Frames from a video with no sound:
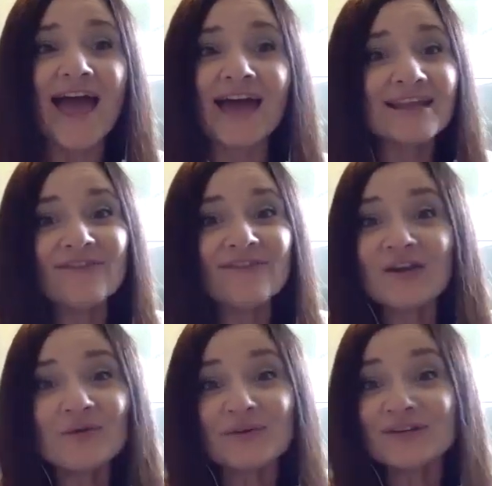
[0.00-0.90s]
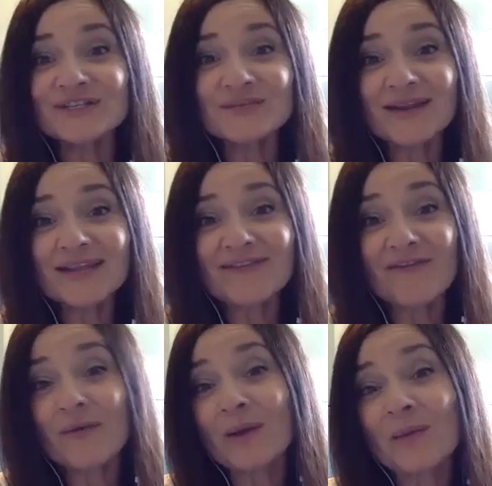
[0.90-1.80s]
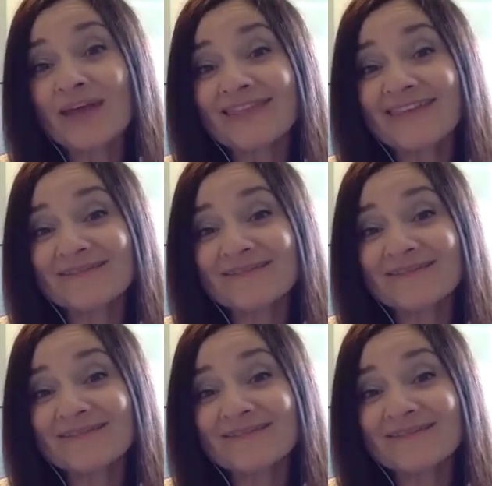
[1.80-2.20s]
Any final words you want to leave everyone with?